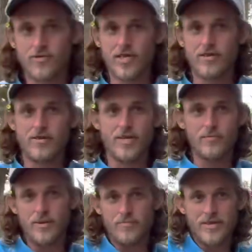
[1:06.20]
Drinking a little
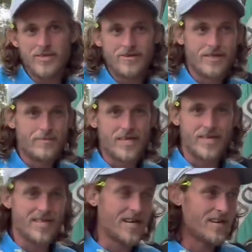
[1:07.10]
bit, playing a little bit
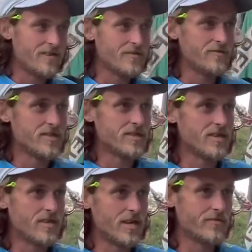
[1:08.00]
of golf, and
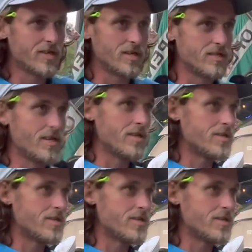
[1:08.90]
uh, have a good day.